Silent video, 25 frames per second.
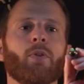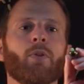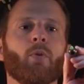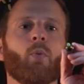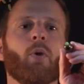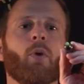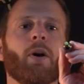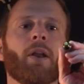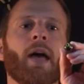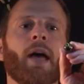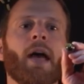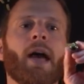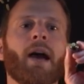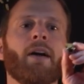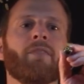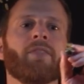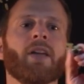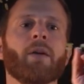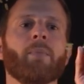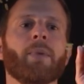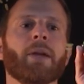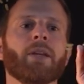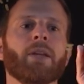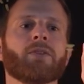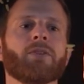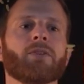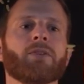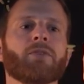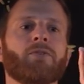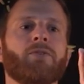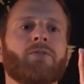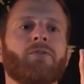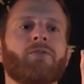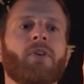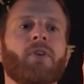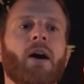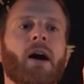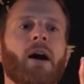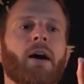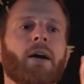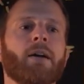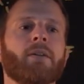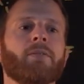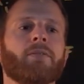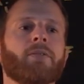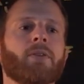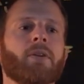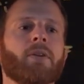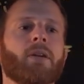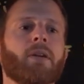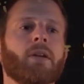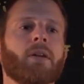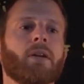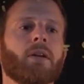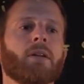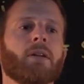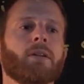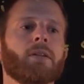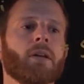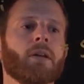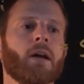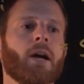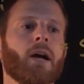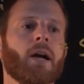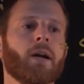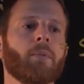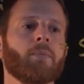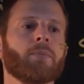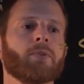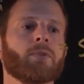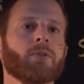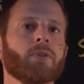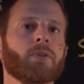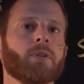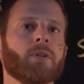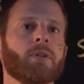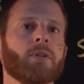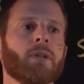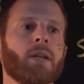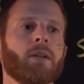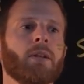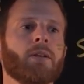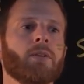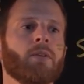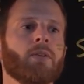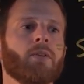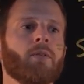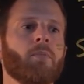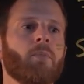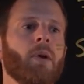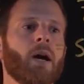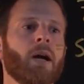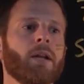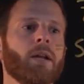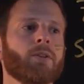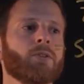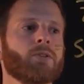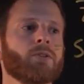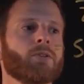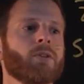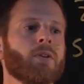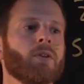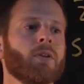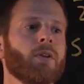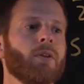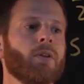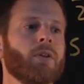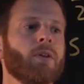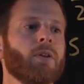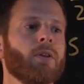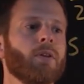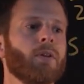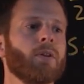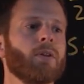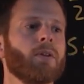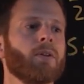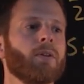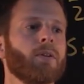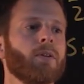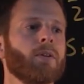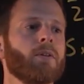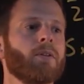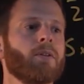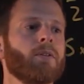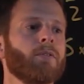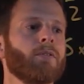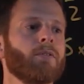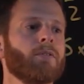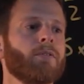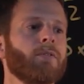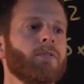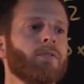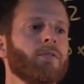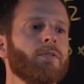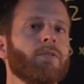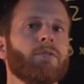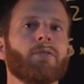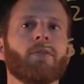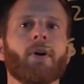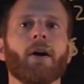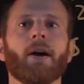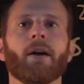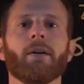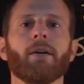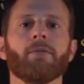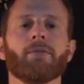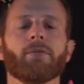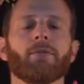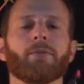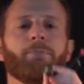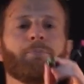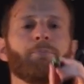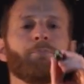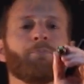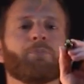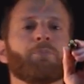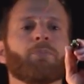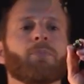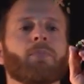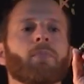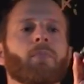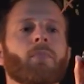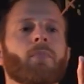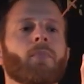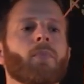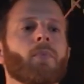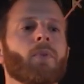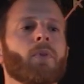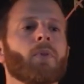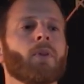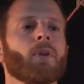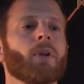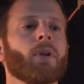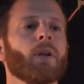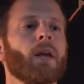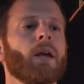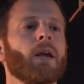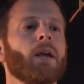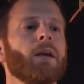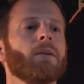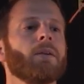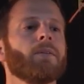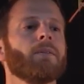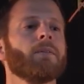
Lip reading: a 1/2, that makes this 5 times 10 to the minus 5. Okay?